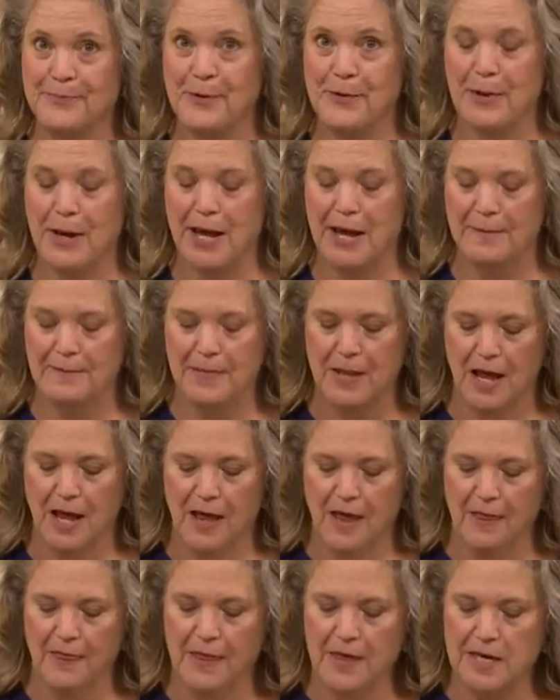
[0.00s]
Okay?
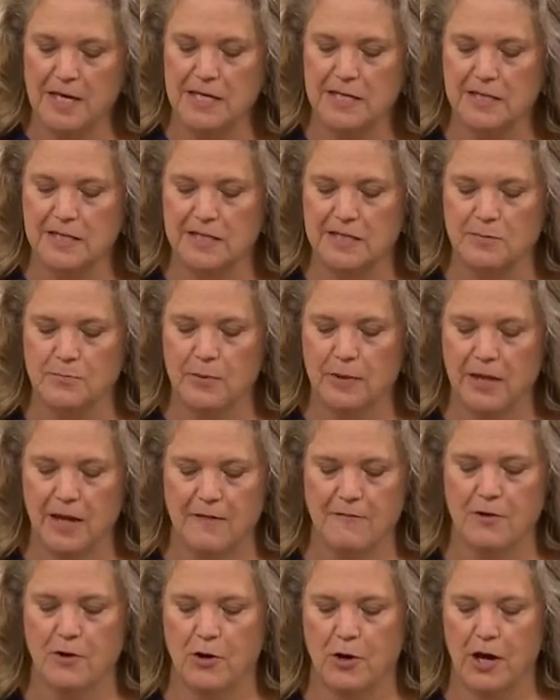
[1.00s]
This,
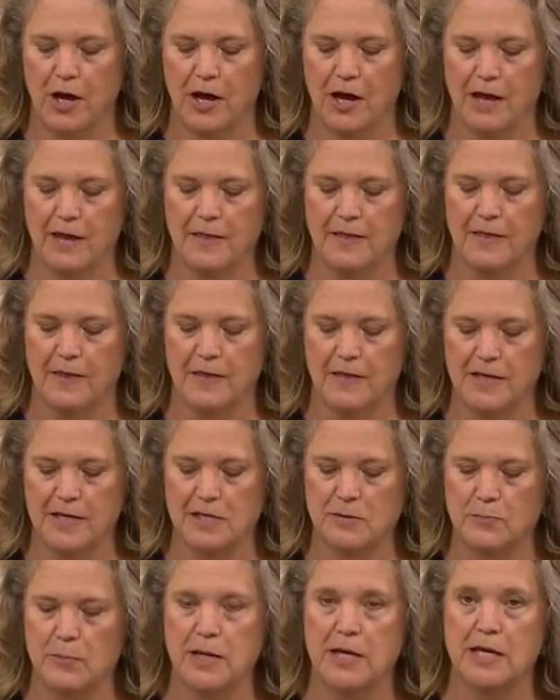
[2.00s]
believe it or not,
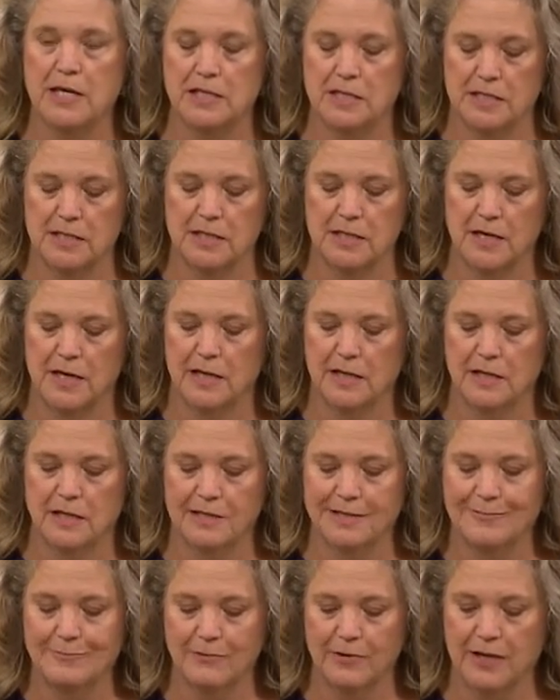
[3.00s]
this piece
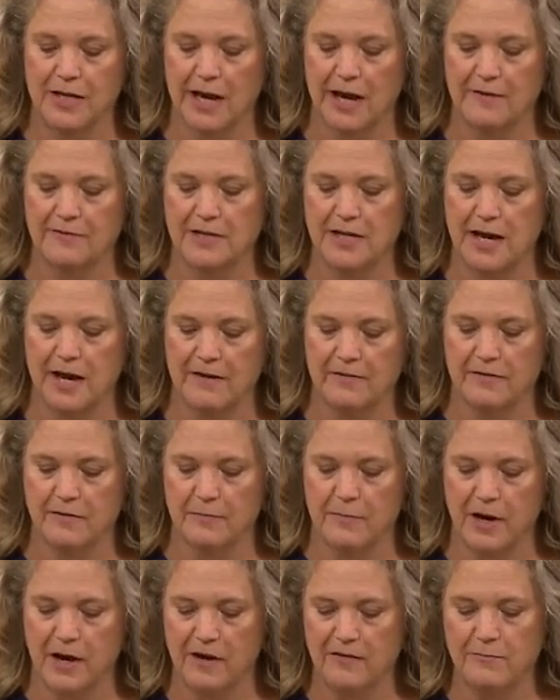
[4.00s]
doesn't really have to have
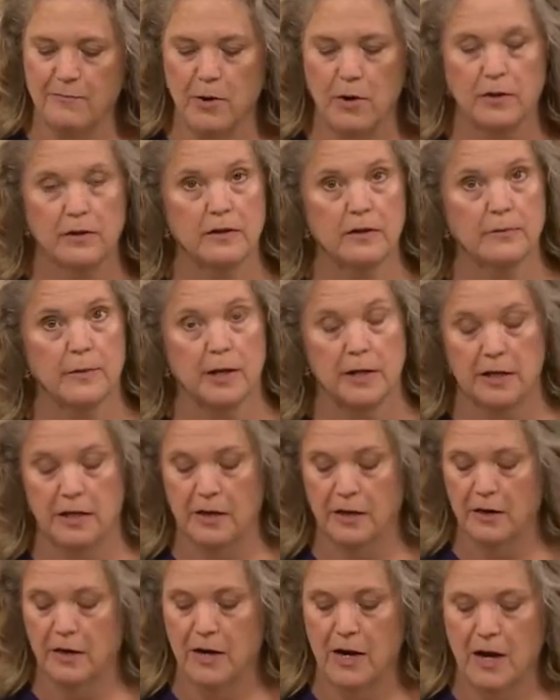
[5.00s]
them. I've marked them on
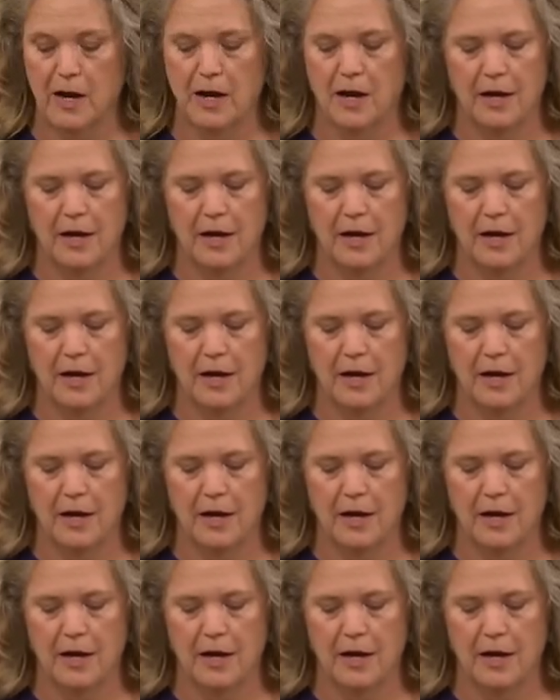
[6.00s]
here,